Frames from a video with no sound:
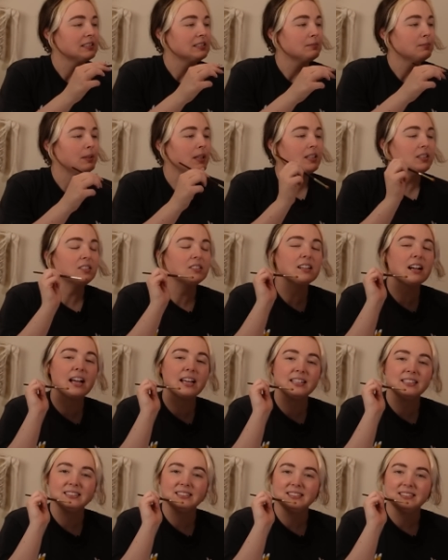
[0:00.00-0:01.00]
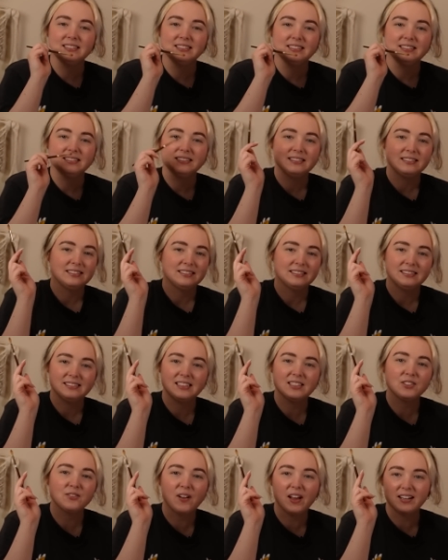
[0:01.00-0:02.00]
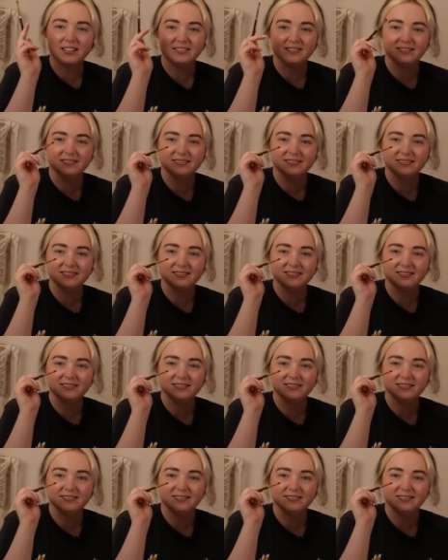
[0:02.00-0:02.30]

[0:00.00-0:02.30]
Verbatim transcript: that's all right. That's fine.